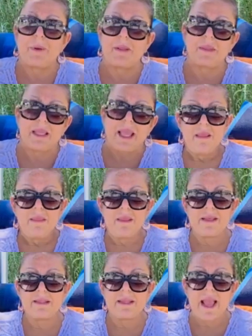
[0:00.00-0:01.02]
But
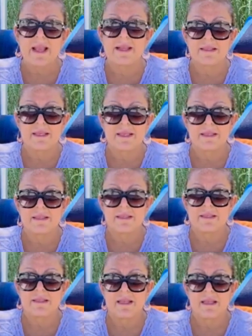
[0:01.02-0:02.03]
these
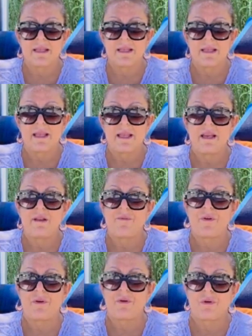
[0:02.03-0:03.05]
caskets in a
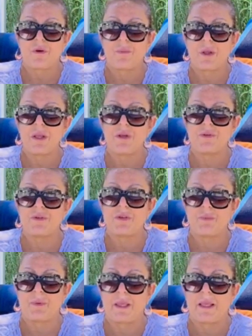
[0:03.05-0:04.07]
funeral home, it used
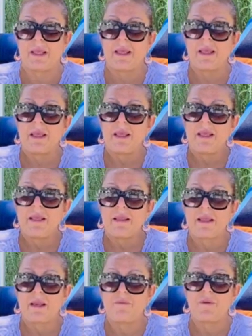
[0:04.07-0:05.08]
to be
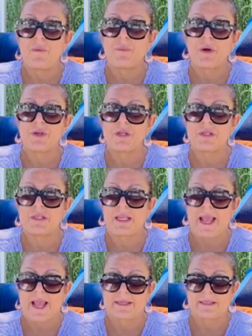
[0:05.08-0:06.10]
that if you purchased a
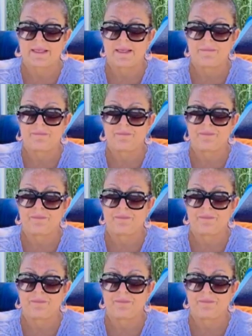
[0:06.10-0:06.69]
casket,